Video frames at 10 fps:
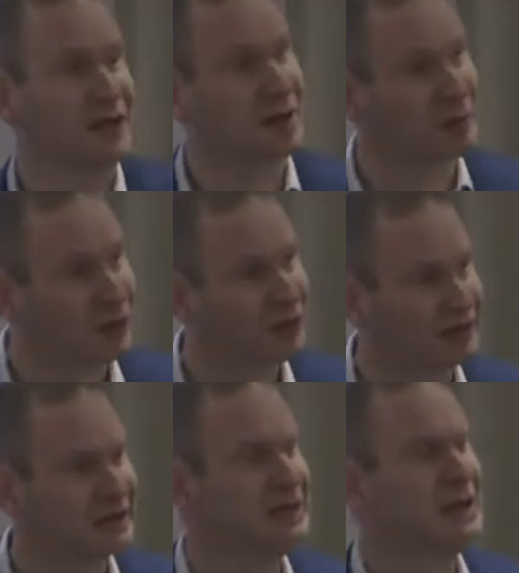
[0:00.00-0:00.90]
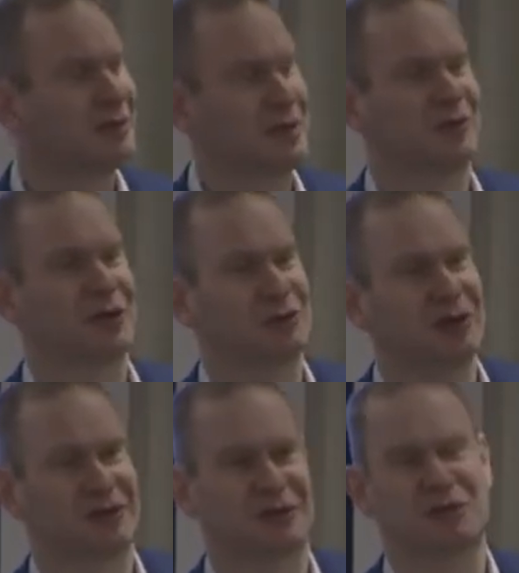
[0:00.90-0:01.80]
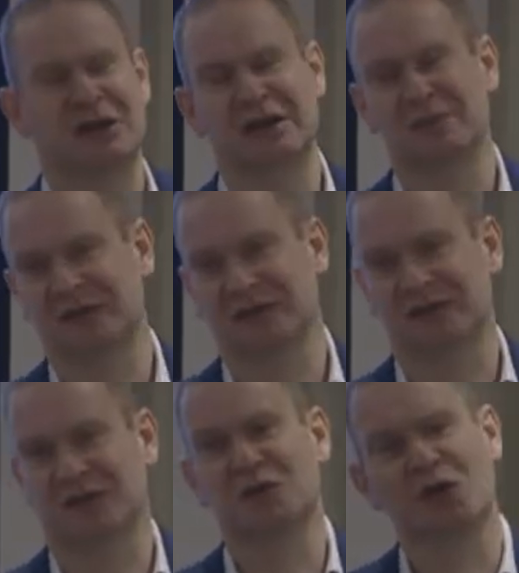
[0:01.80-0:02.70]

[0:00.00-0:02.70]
that point, they realized that we need a business. So